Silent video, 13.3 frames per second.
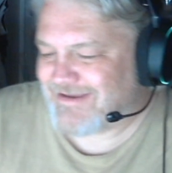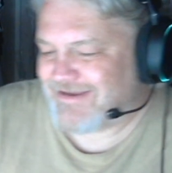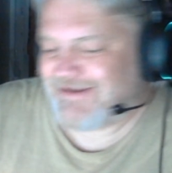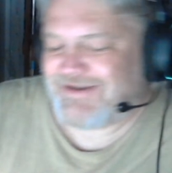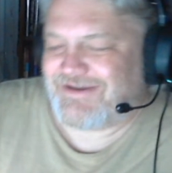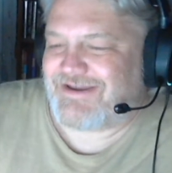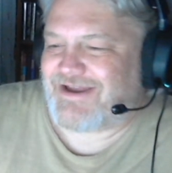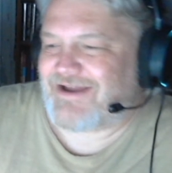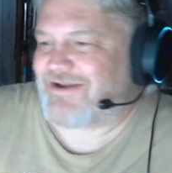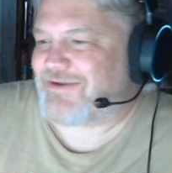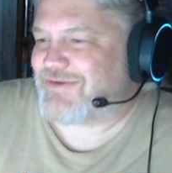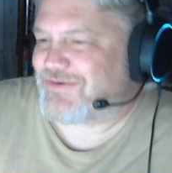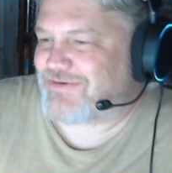yeah,
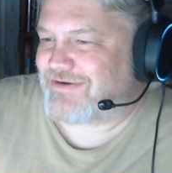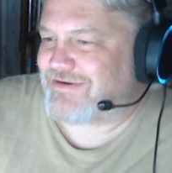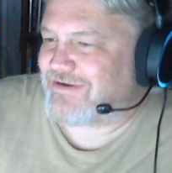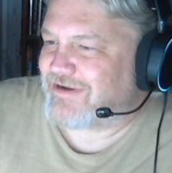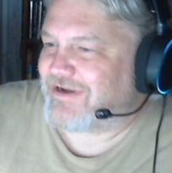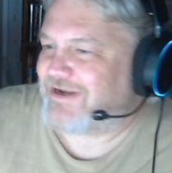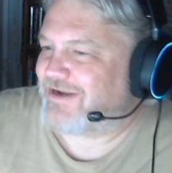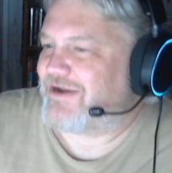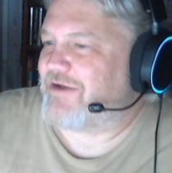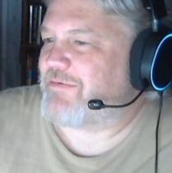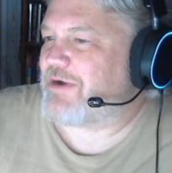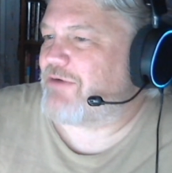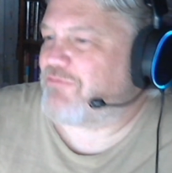Hal Jordan,
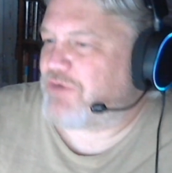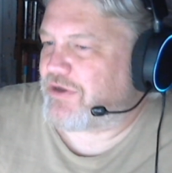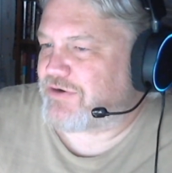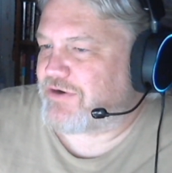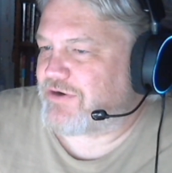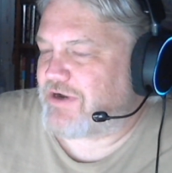about whether